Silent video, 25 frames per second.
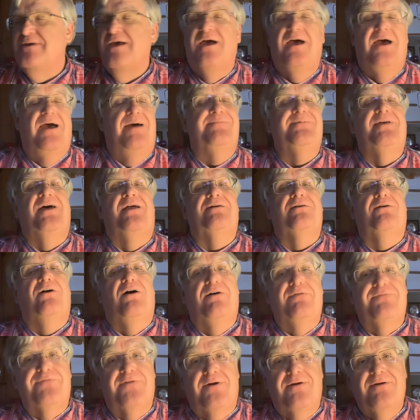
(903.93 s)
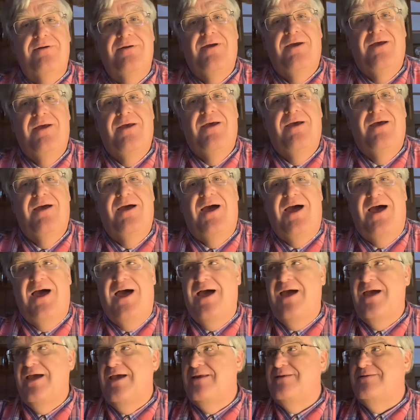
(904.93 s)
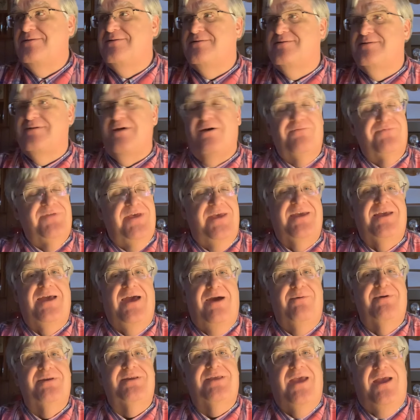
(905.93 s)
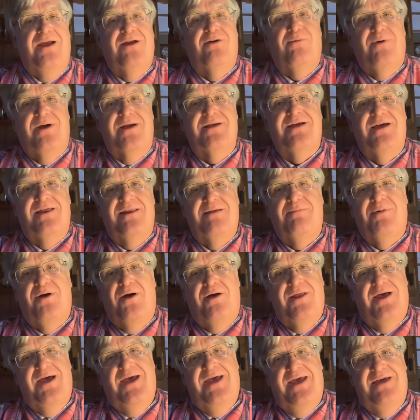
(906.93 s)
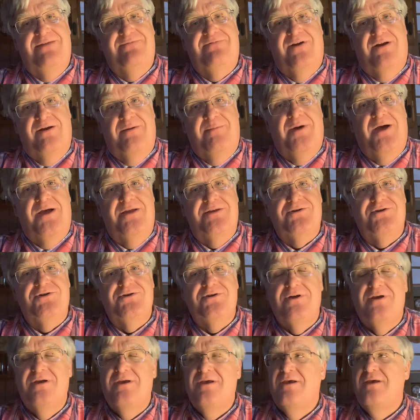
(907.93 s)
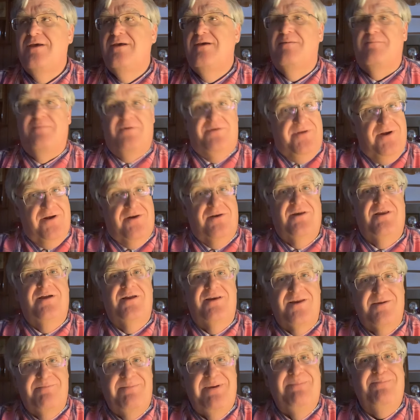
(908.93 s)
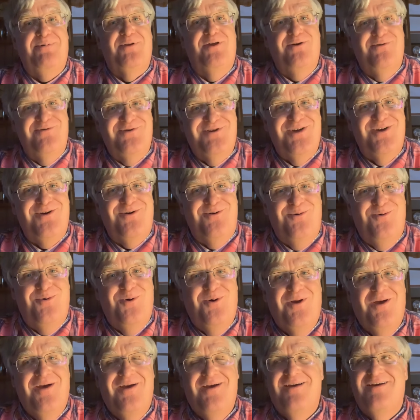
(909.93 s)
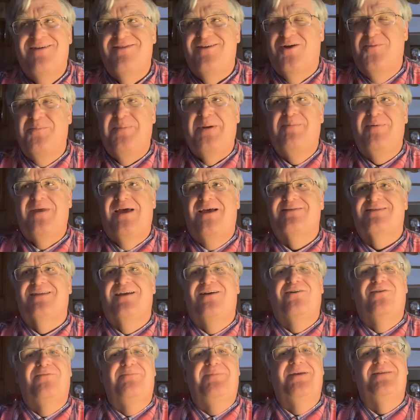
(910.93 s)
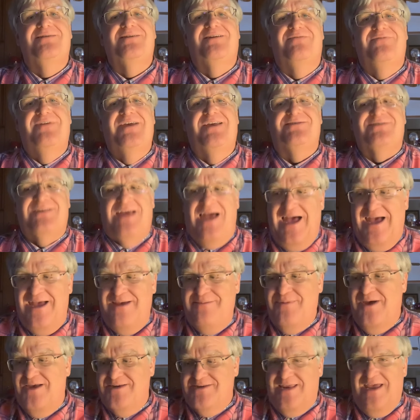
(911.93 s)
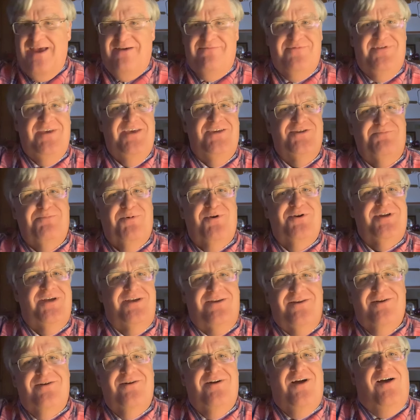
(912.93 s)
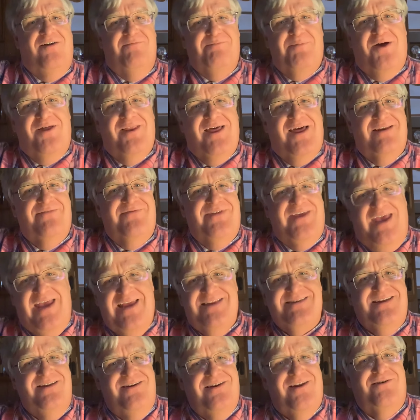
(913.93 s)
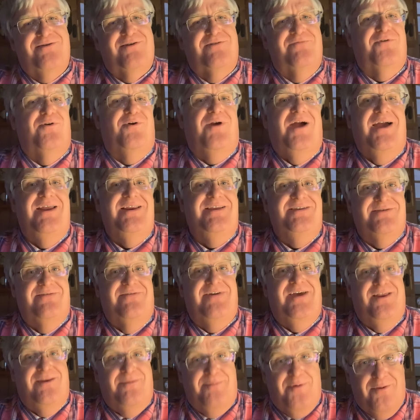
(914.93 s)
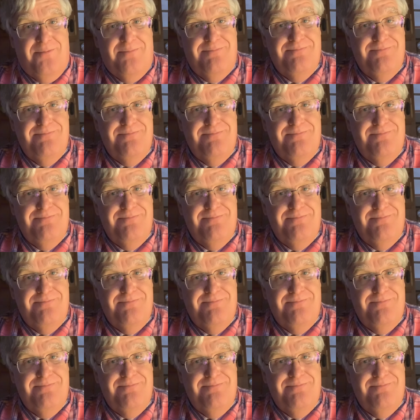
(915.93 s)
I'm not a golfer. I don't think I would care what kind of ball I had very much. But there are clearly people who do. There are people out there who've been convinced, I must have this particular golf ball out of the 1,800 varieties available.